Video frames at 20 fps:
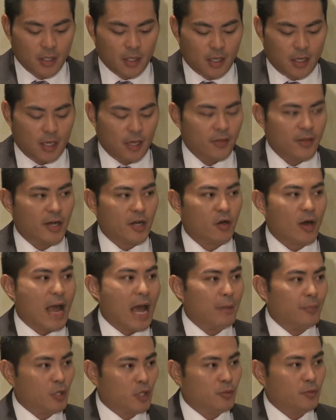that are
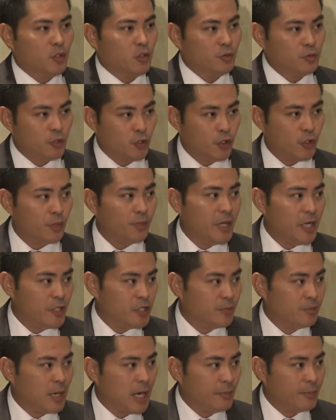applicable to your
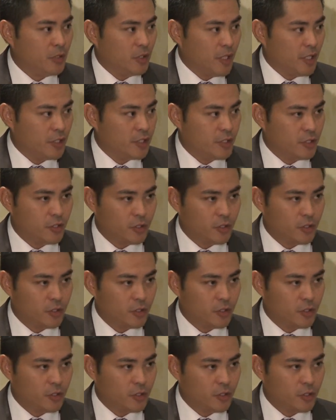patient population.